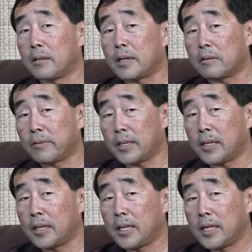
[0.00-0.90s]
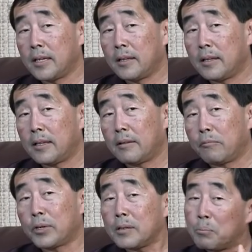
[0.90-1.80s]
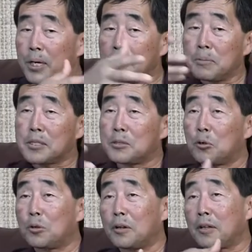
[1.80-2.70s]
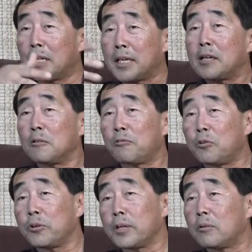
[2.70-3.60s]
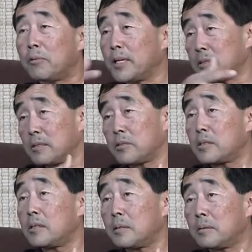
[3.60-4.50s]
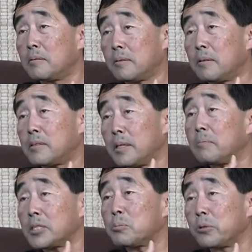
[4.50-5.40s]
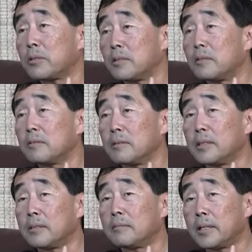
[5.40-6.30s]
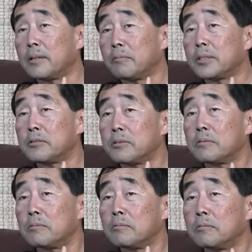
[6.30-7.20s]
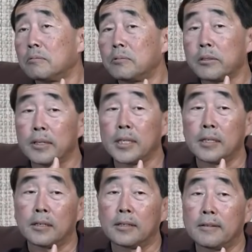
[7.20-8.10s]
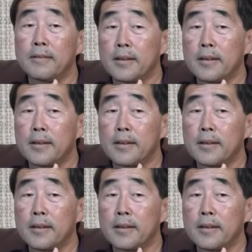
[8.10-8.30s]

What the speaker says: a lot of the when the problem is in California, Hawaiians could see it much more clearly, right? What's where the